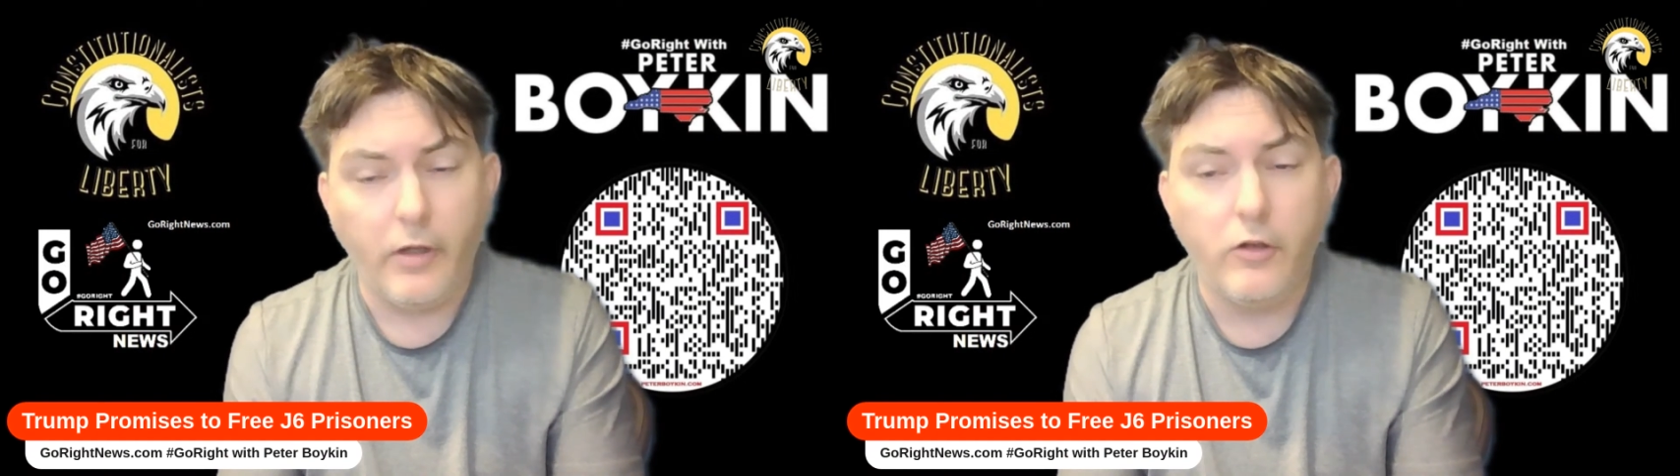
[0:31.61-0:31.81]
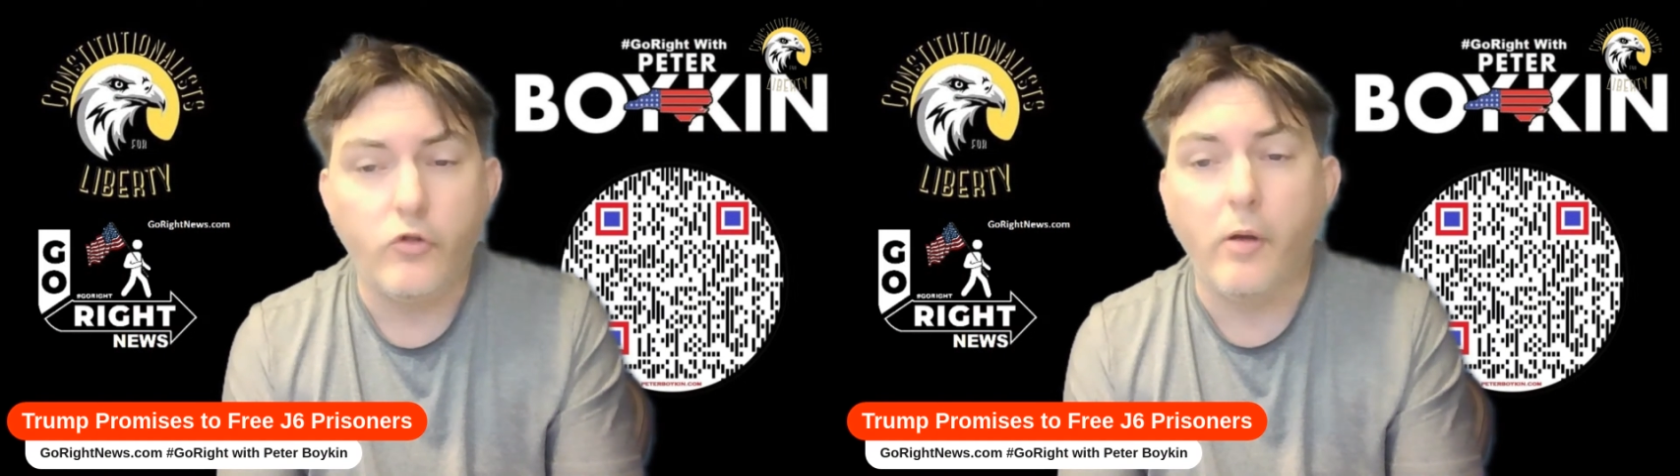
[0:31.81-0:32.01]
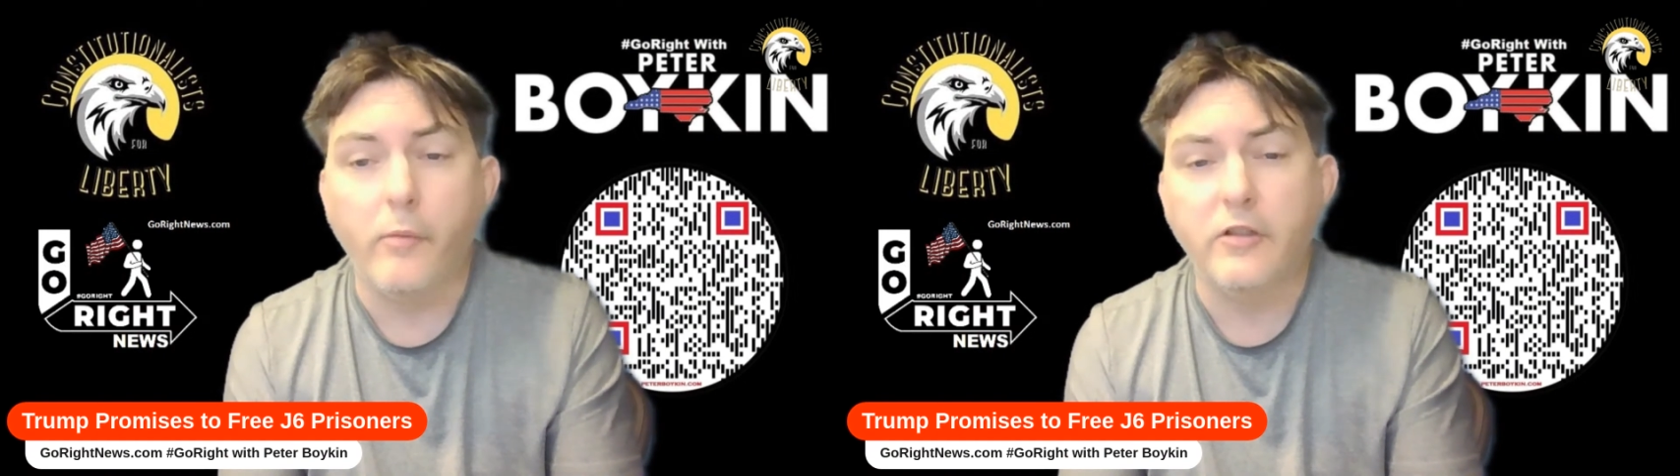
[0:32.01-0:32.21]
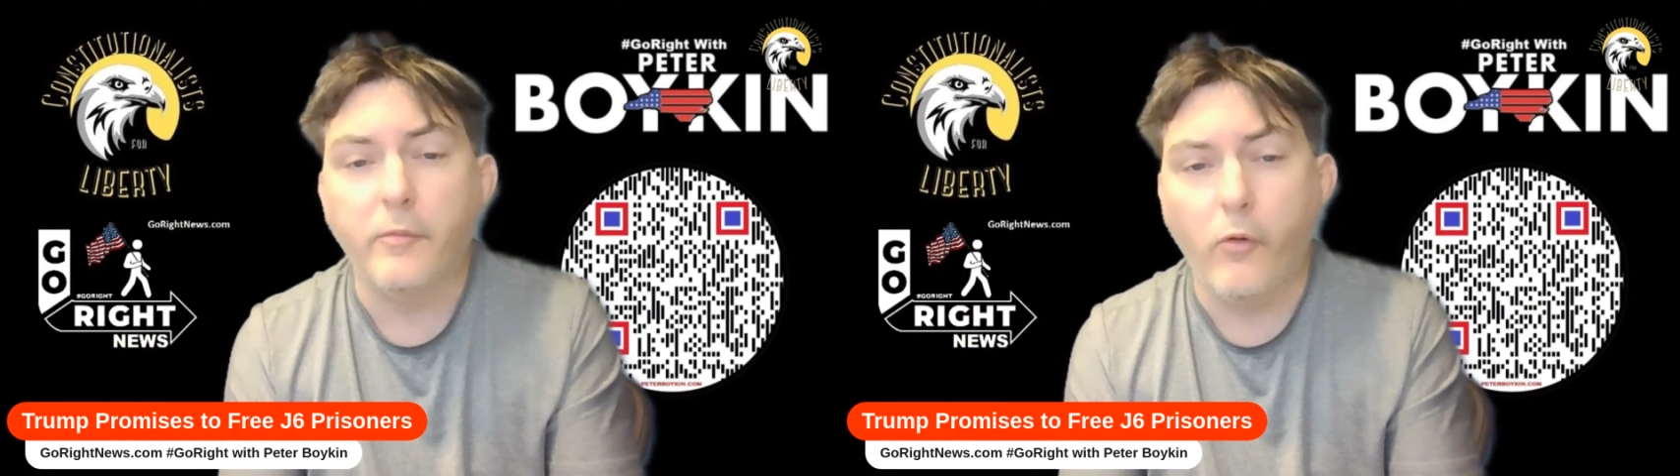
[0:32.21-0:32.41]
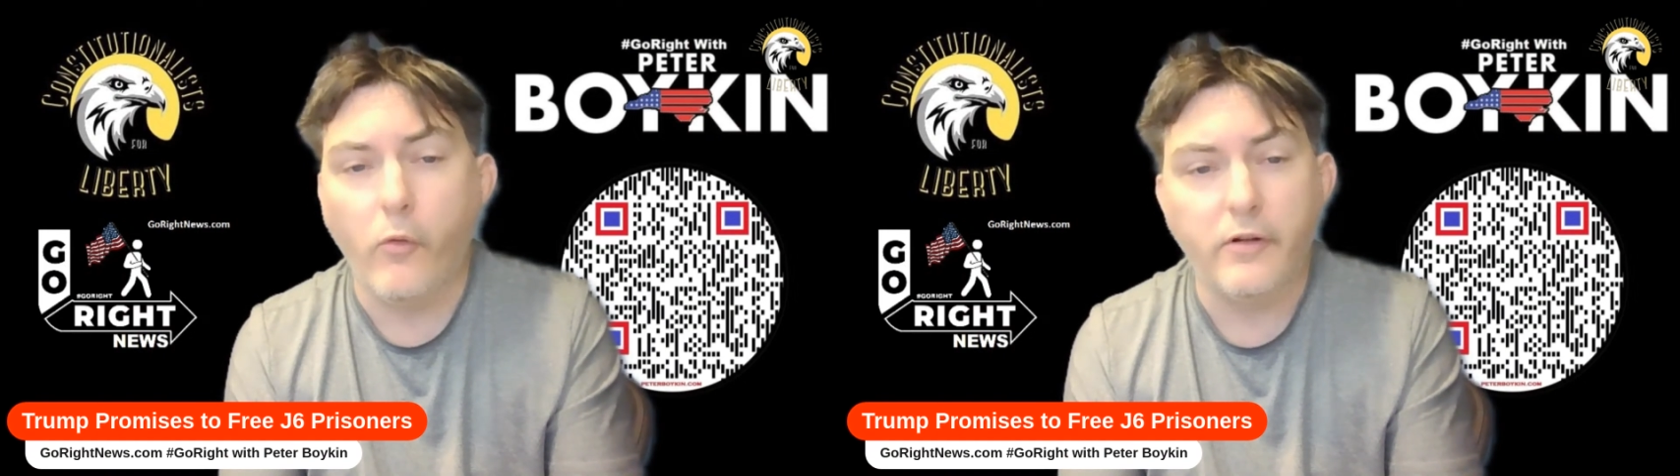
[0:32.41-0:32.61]
Trump
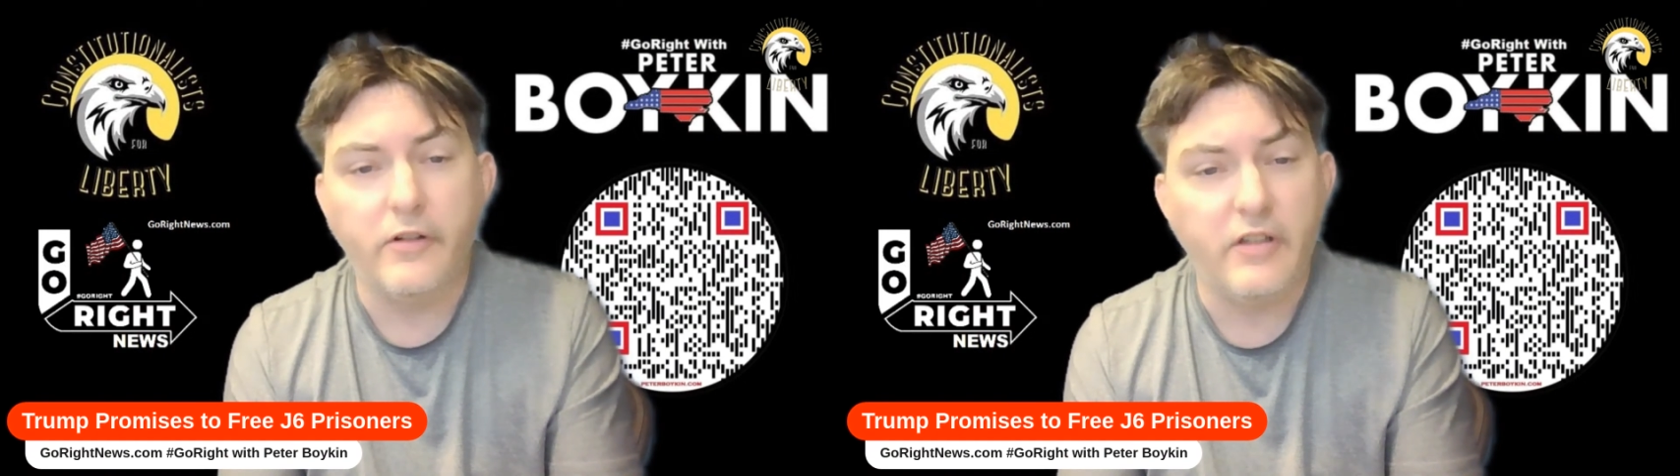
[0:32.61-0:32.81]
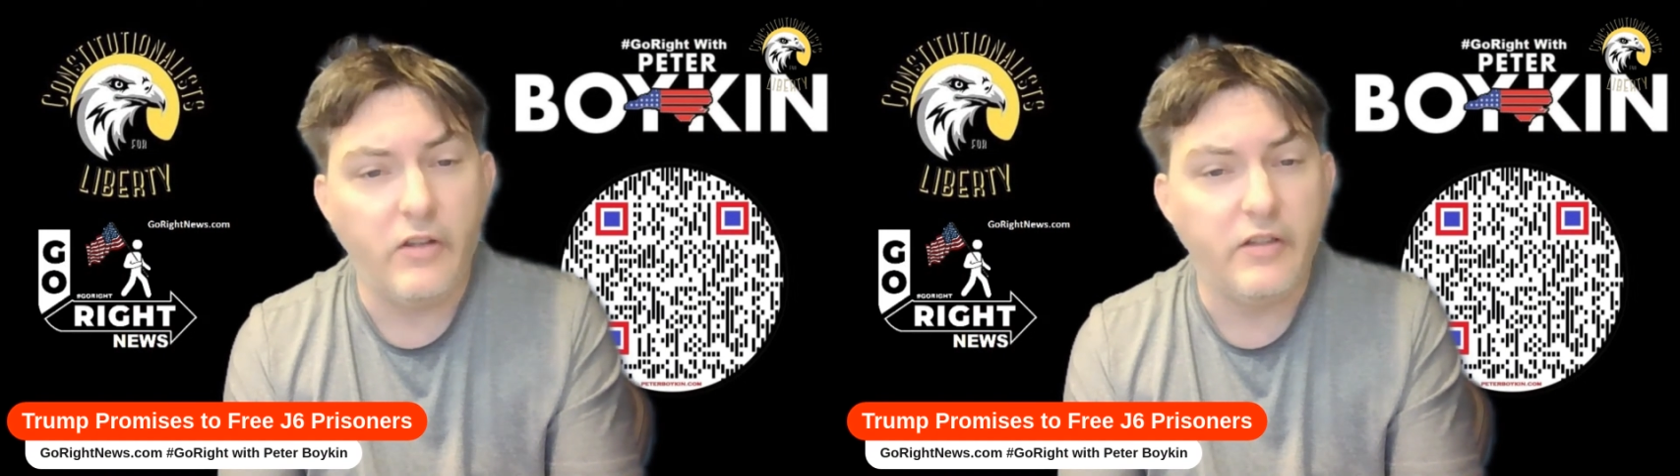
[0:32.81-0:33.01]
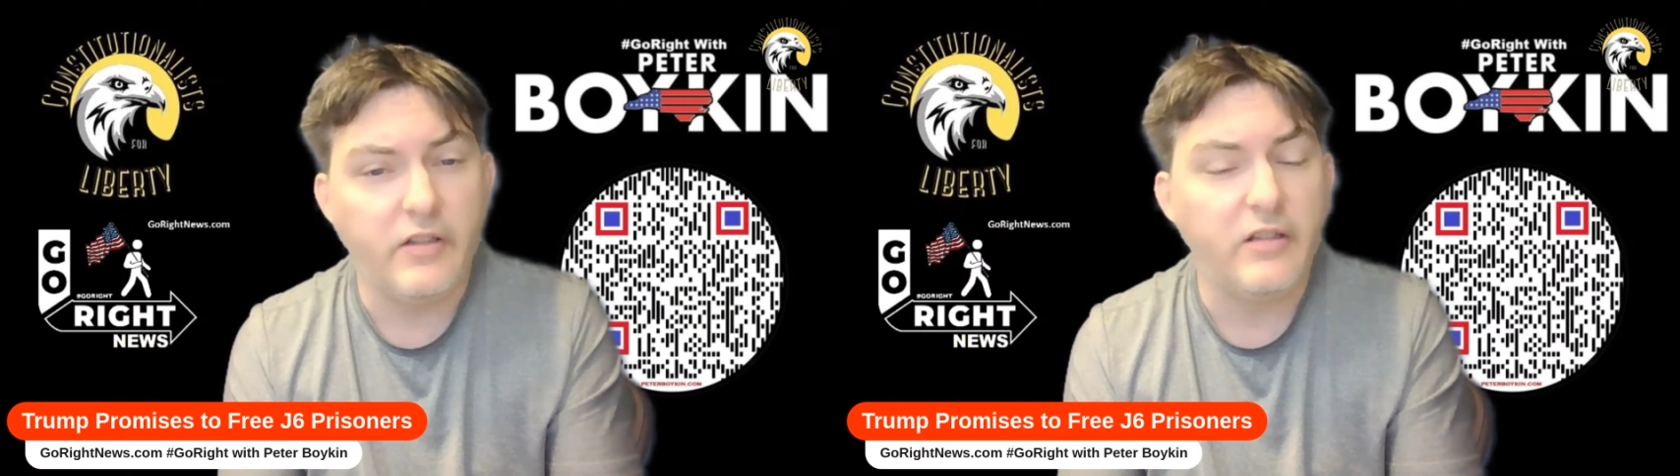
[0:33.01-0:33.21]
supporters see this